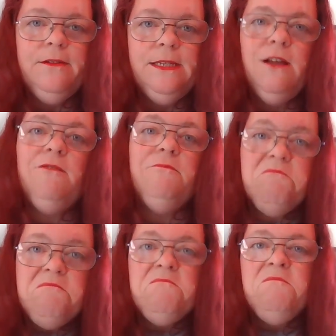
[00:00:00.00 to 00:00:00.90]
So
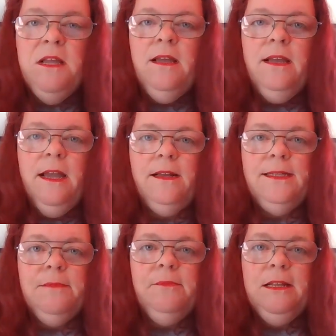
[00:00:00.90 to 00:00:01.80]
yeah,
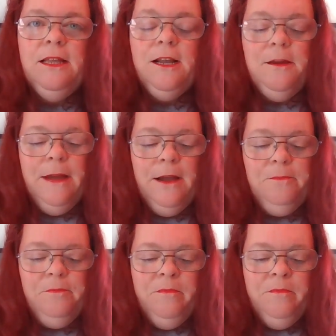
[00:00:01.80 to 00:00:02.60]
something to think about.